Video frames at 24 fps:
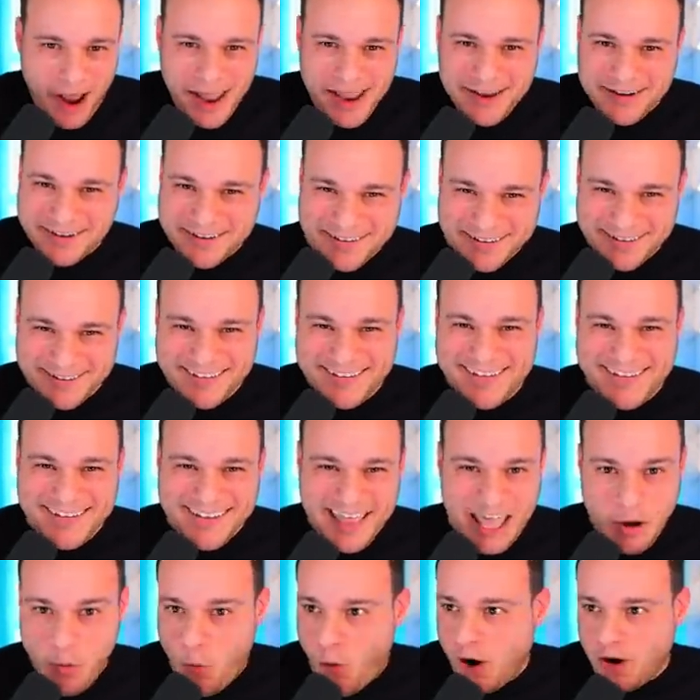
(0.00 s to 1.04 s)
right?
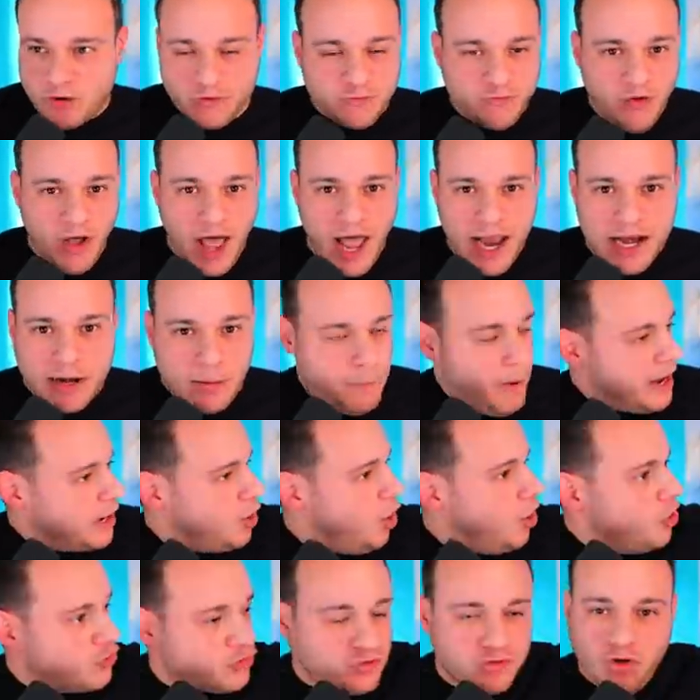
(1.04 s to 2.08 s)
It works fine.
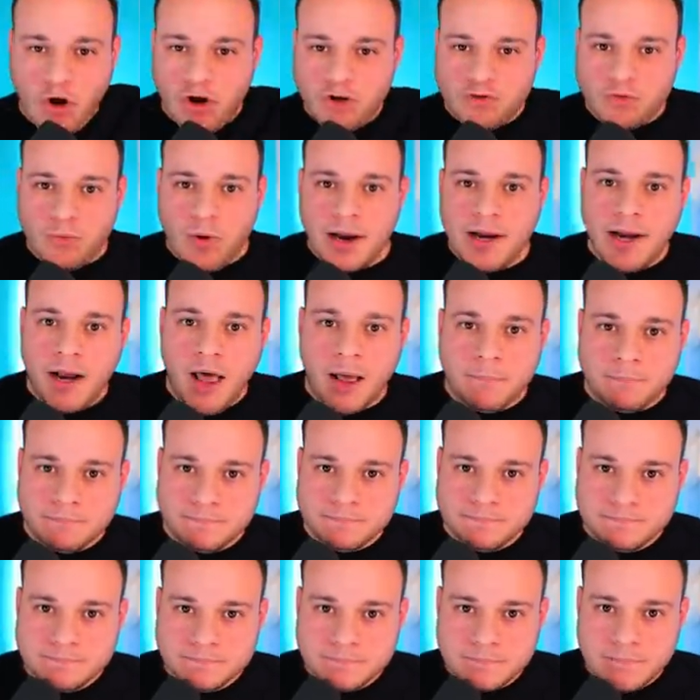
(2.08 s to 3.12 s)
My car starts right
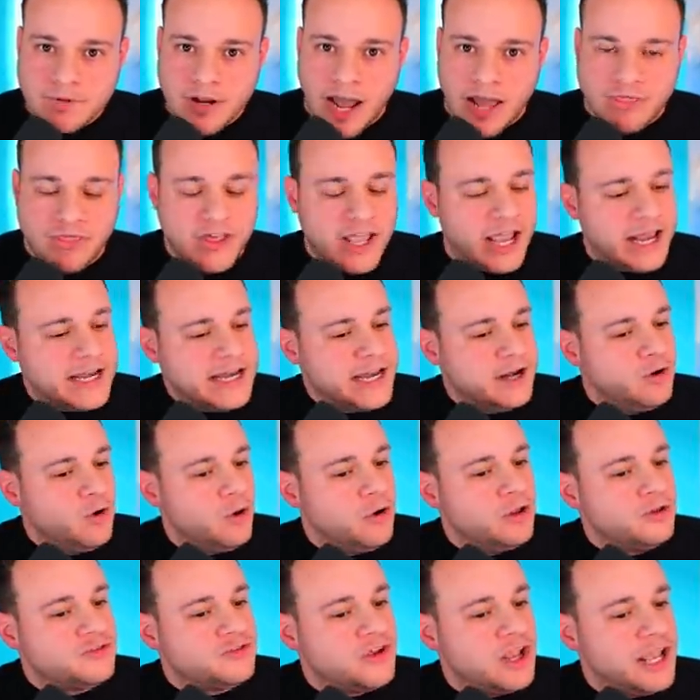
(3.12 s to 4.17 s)
up. I think I need
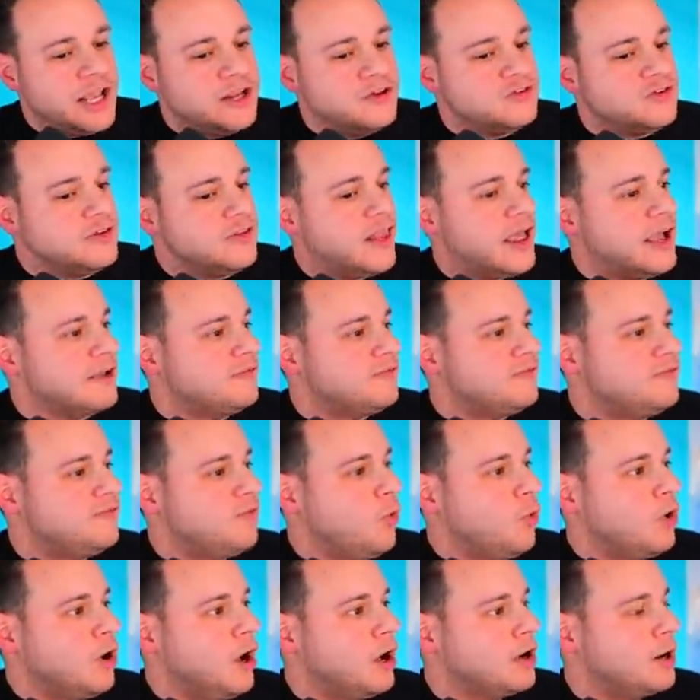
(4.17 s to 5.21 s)
an oil change in like
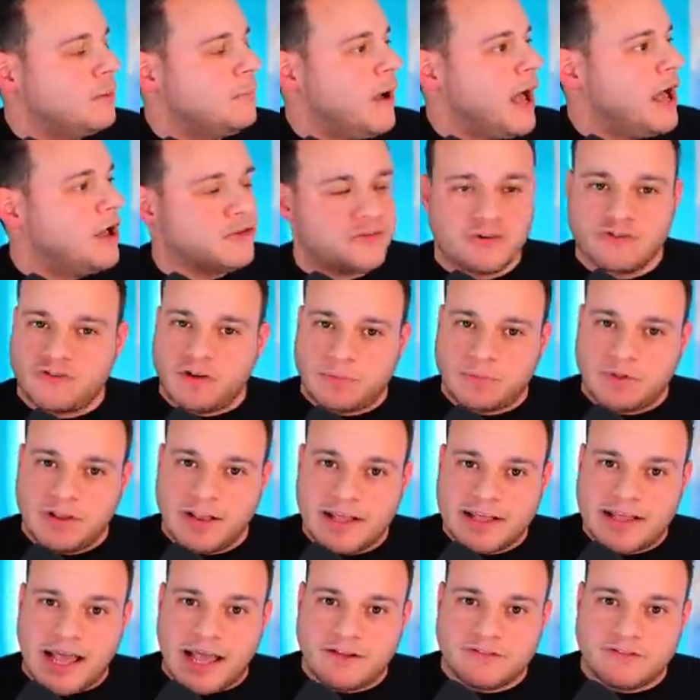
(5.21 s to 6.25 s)
400 miles or
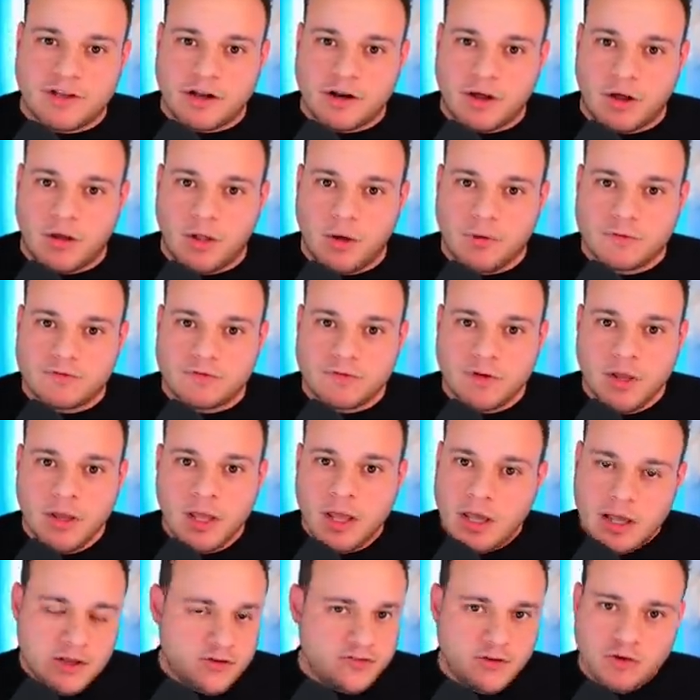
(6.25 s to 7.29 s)
something like that. It's getting close.
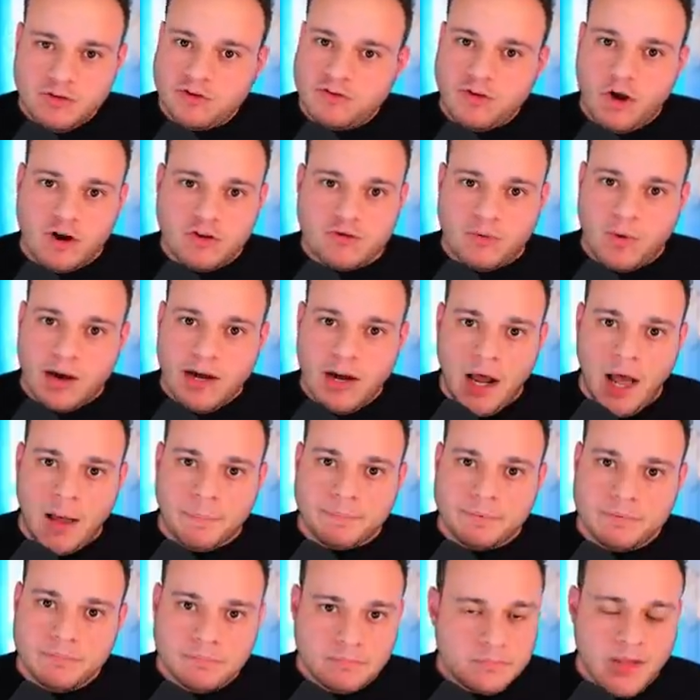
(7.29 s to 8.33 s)
It still starts right
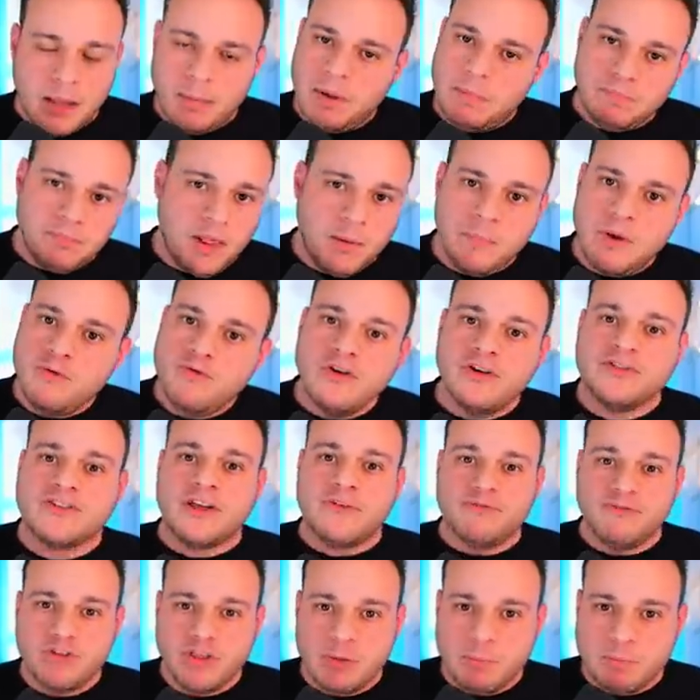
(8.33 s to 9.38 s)
up. Let me let me
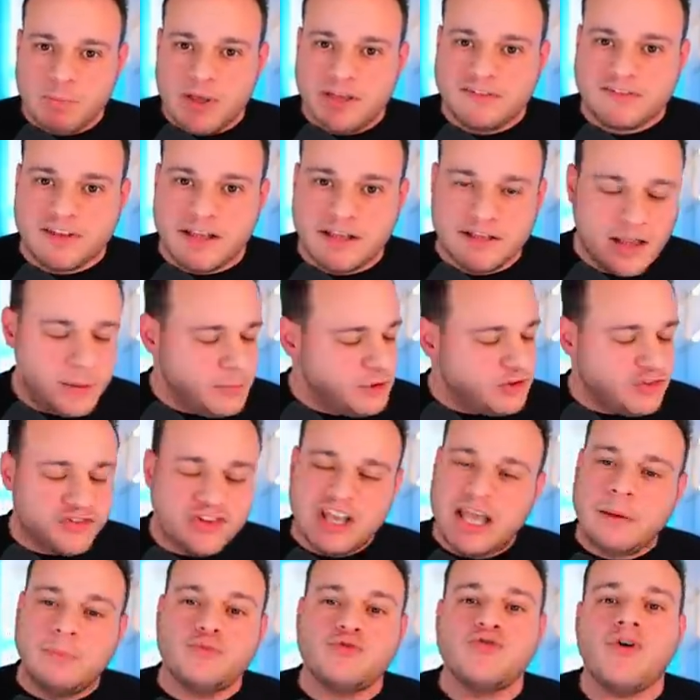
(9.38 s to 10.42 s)
risk it for the biscuit. Let me
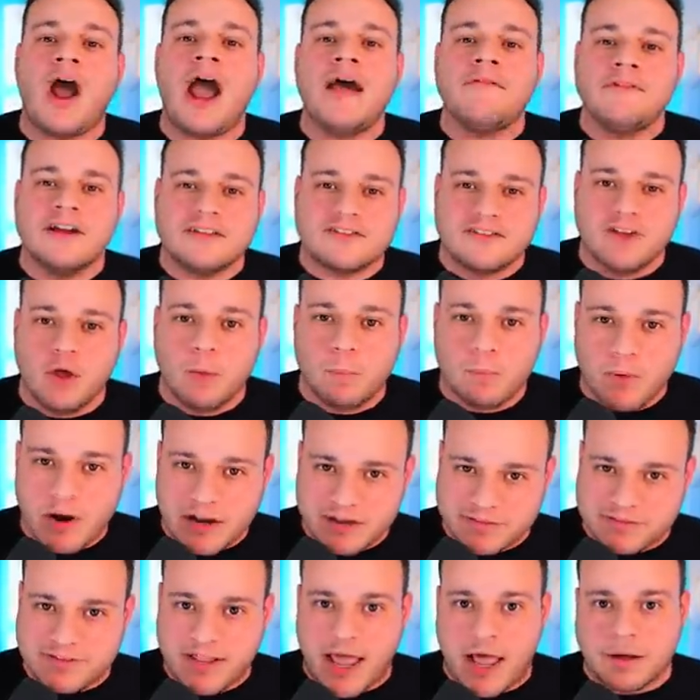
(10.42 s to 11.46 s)
just keep driving it till it
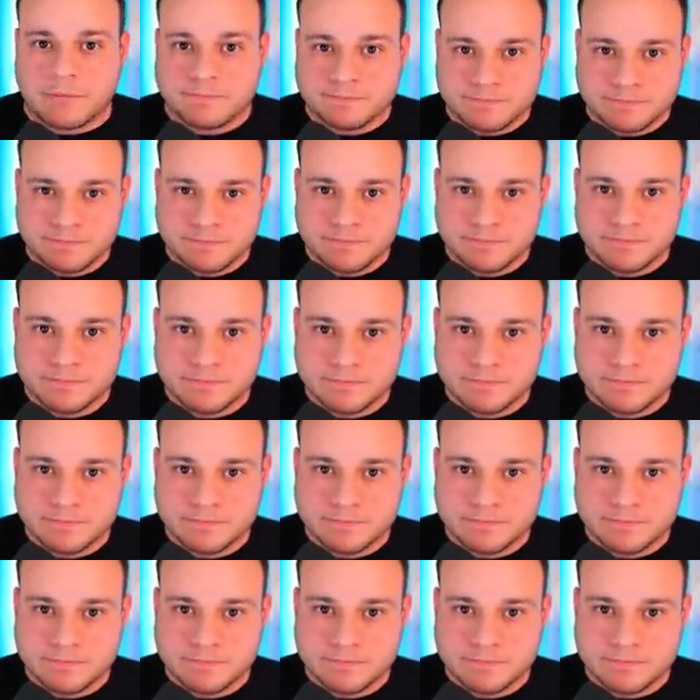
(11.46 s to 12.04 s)
breaks down.